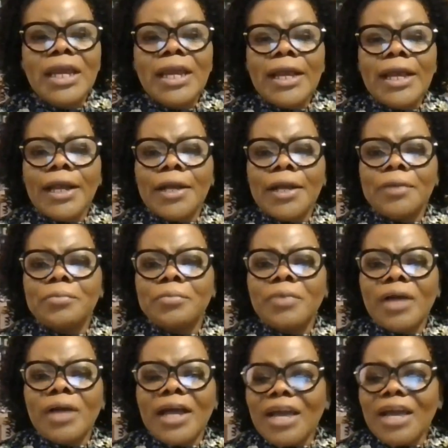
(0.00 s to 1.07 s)
I
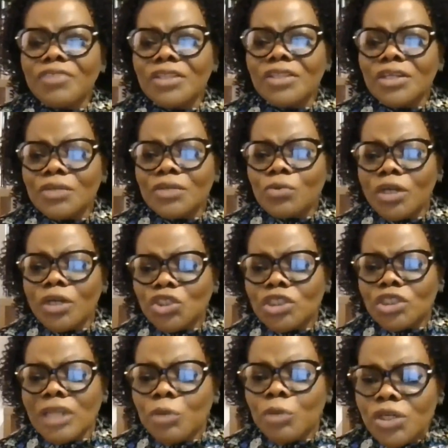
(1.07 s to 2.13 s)
have another
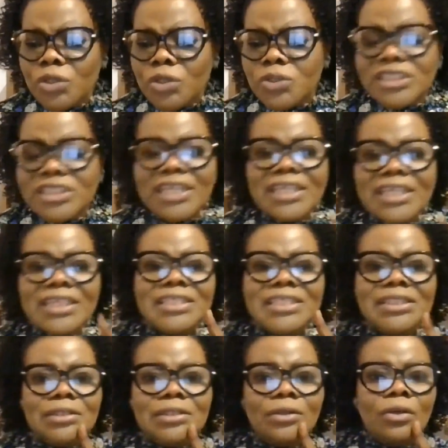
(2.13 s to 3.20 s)
question. I'm only going to take
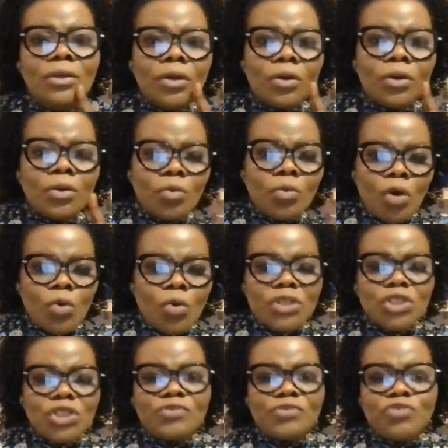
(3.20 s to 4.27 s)
this one
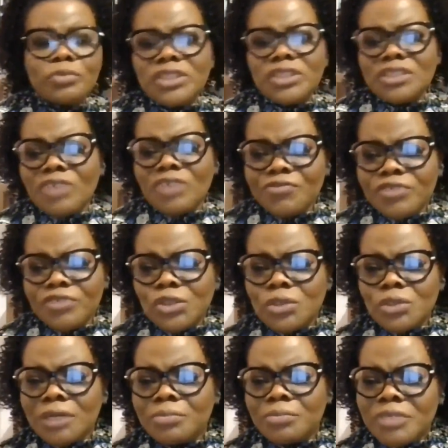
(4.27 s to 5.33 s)
question for Mr. Raphael
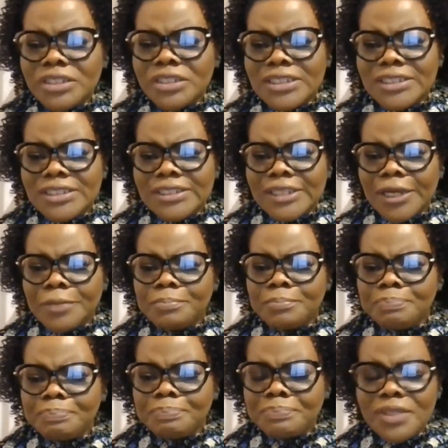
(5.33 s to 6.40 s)
so that Mrs.
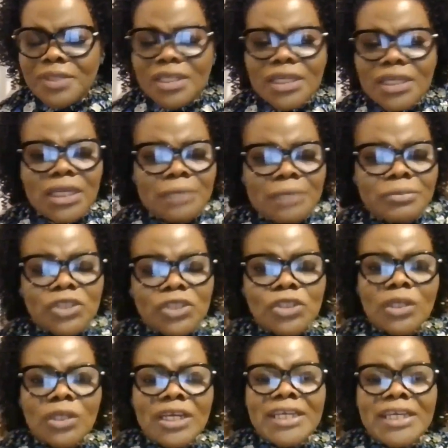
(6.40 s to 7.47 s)

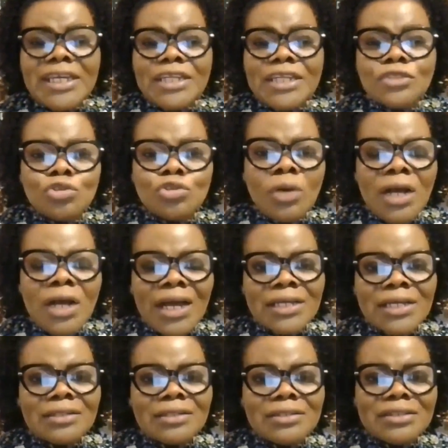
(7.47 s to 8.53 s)
Olaye can do
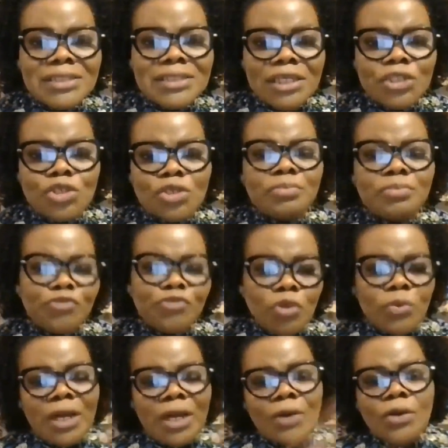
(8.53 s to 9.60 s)
her session before
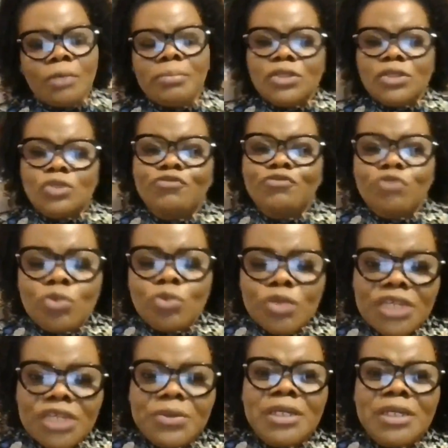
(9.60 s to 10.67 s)
we now come back to full
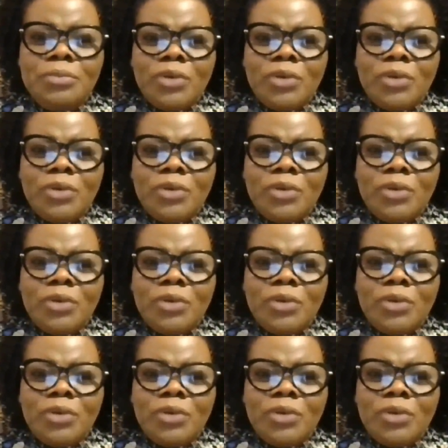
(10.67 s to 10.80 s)
Q&A.